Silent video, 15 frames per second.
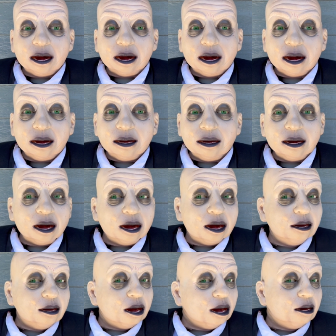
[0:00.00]
to
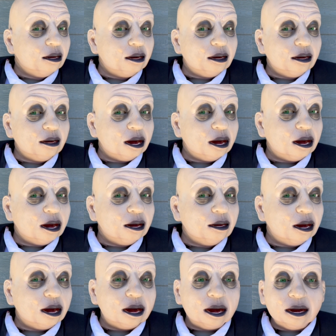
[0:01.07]
dispose of certain
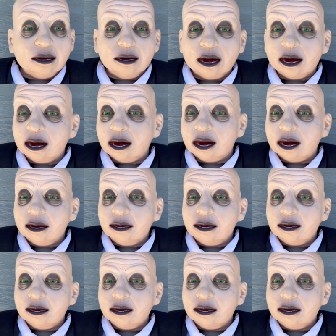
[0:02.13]
things these days.